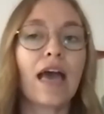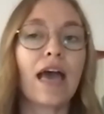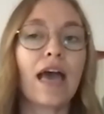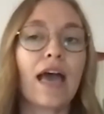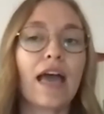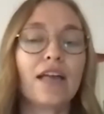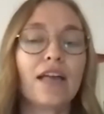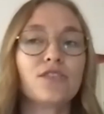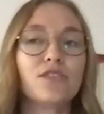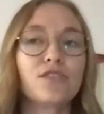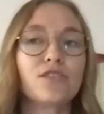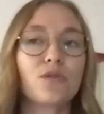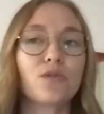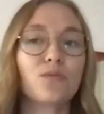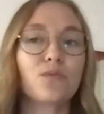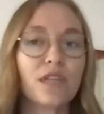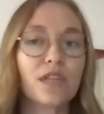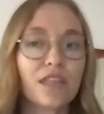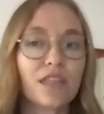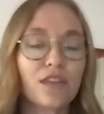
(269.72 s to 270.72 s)
And so
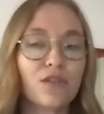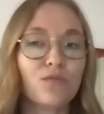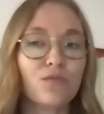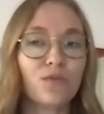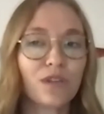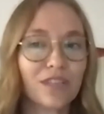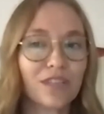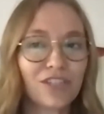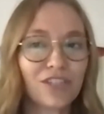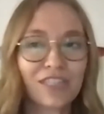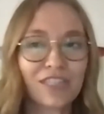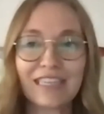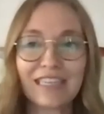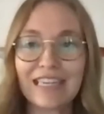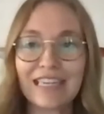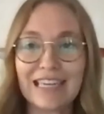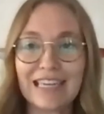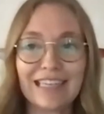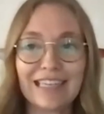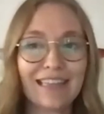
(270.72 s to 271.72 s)
really, you really just
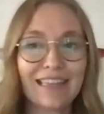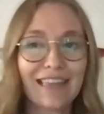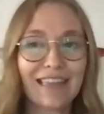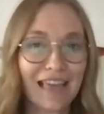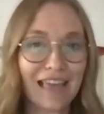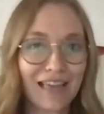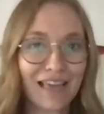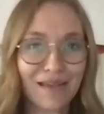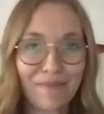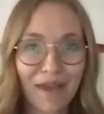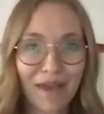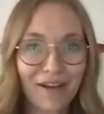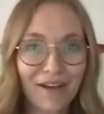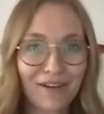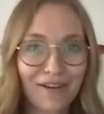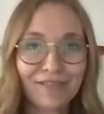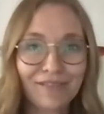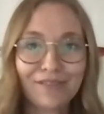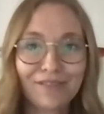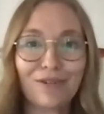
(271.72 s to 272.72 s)
need the
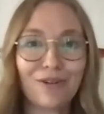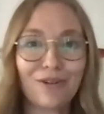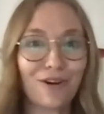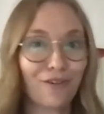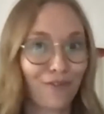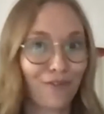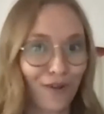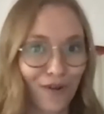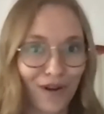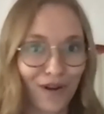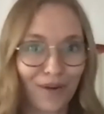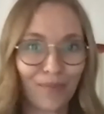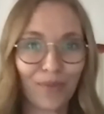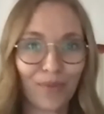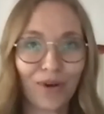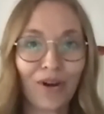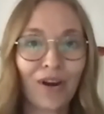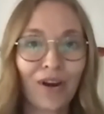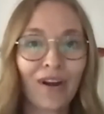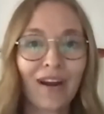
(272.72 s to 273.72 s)
email or phone
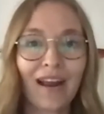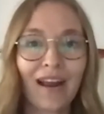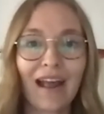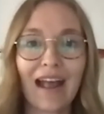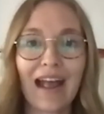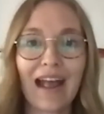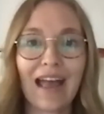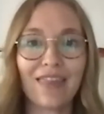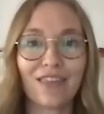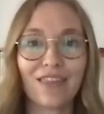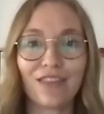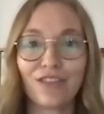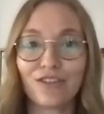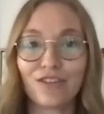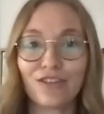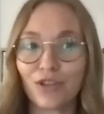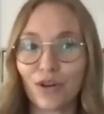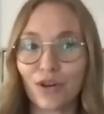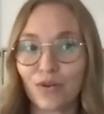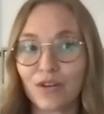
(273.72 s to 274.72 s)
number and then the
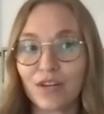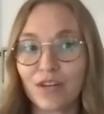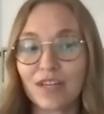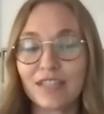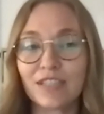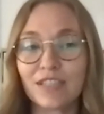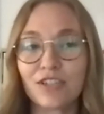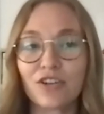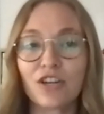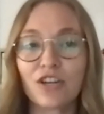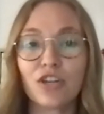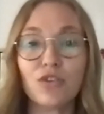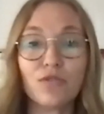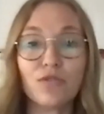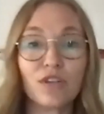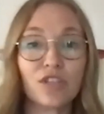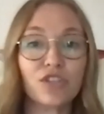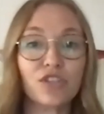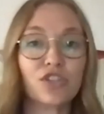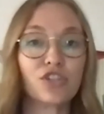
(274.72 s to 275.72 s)
donor history, and you
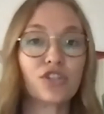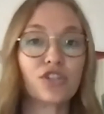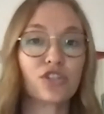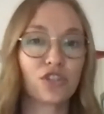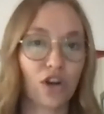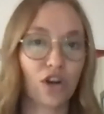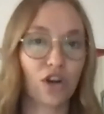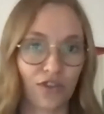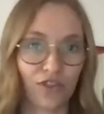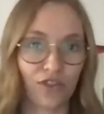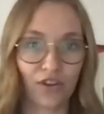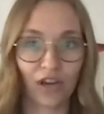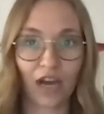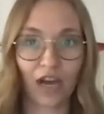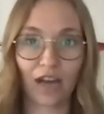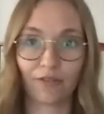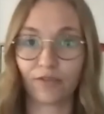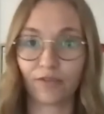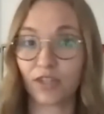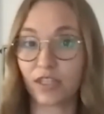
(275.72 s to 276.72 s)
can start the
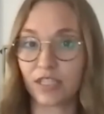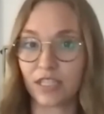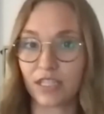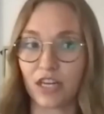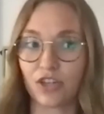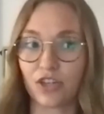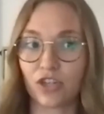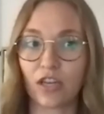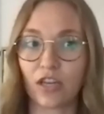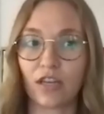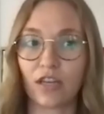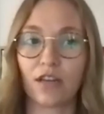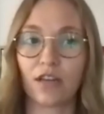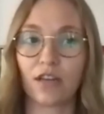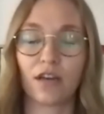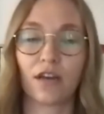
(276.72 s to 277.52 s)
conversation.